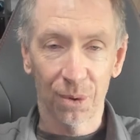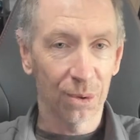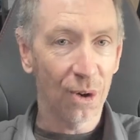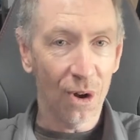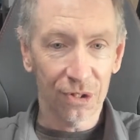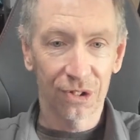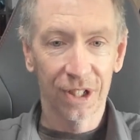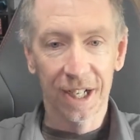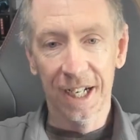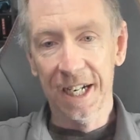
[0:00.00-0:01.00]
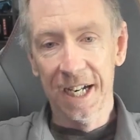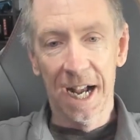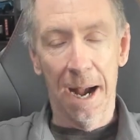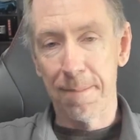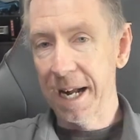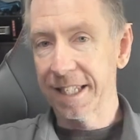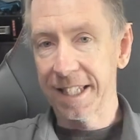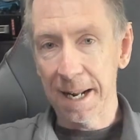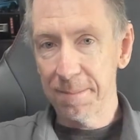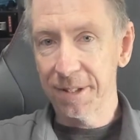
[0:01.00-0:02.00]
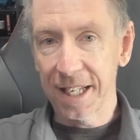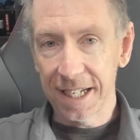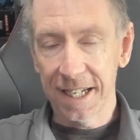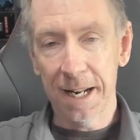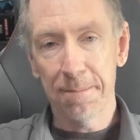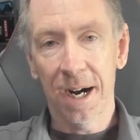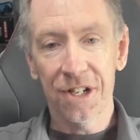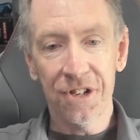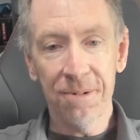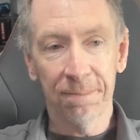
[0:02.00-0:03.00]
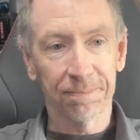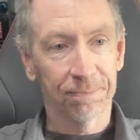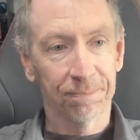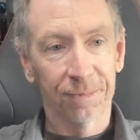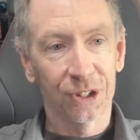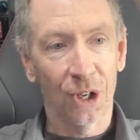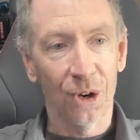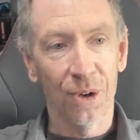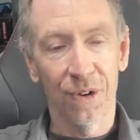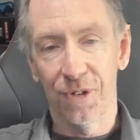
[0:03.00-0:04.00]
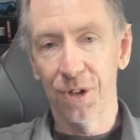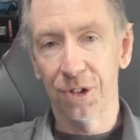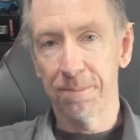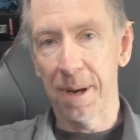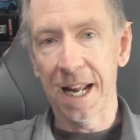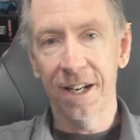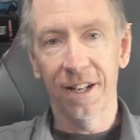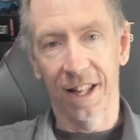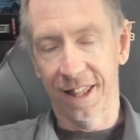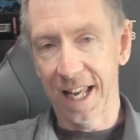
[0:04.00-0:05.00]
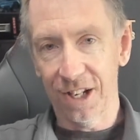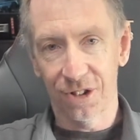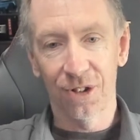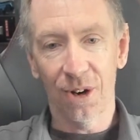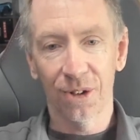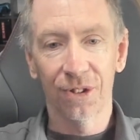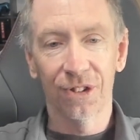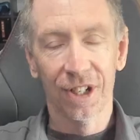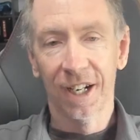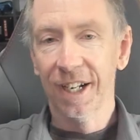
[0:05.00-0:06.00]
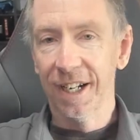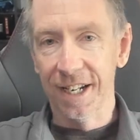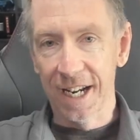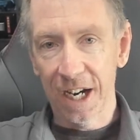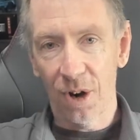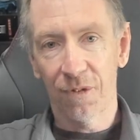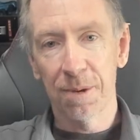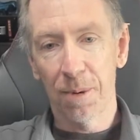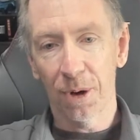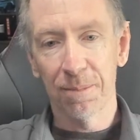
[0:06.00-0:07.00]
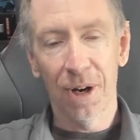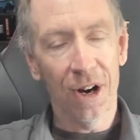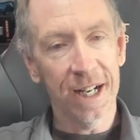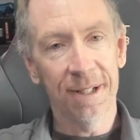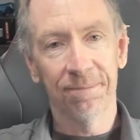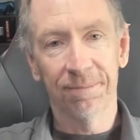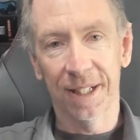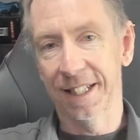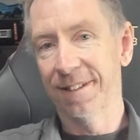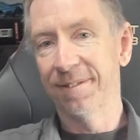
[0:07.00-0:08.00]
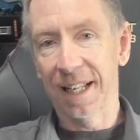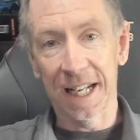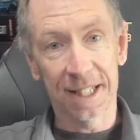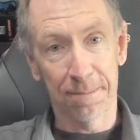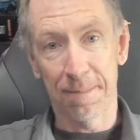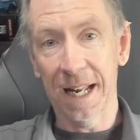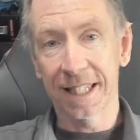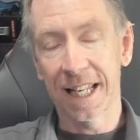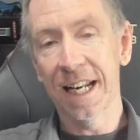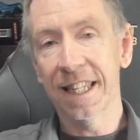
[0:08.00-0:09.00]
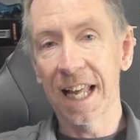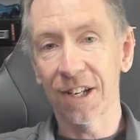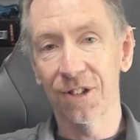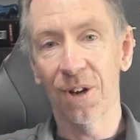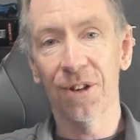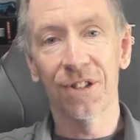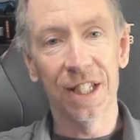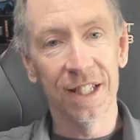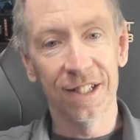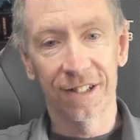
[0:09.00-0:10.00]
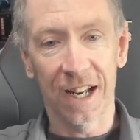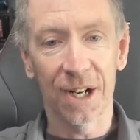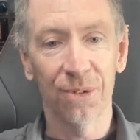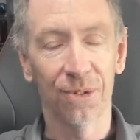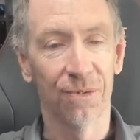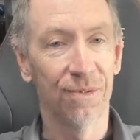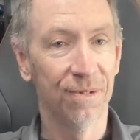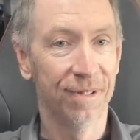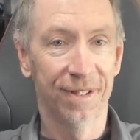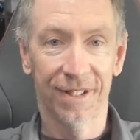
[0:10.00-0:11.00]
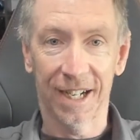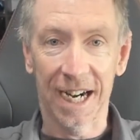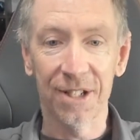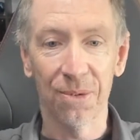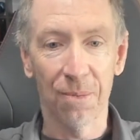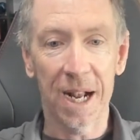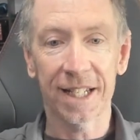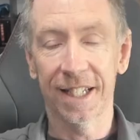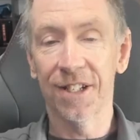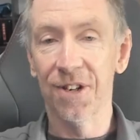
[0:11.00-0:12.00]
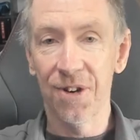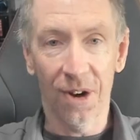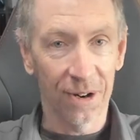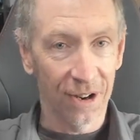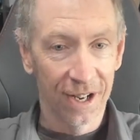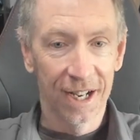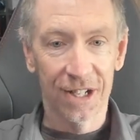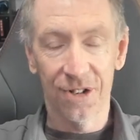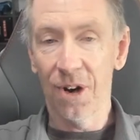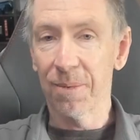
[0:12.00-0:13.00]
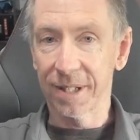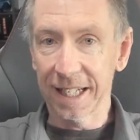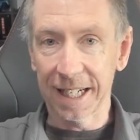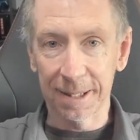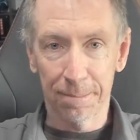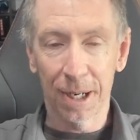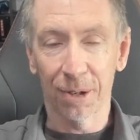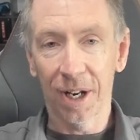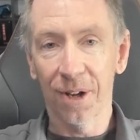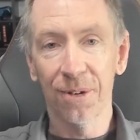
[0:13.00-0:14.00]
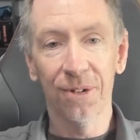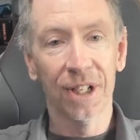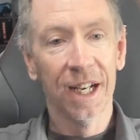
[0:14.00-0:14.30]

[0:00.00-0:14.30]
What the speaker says: all costs, about 10% net margin. So if you spend $1,000 net off your bottom line, it takes about $10,000 in sales of chains and waxes, and it's not like we're selling Pinarellos.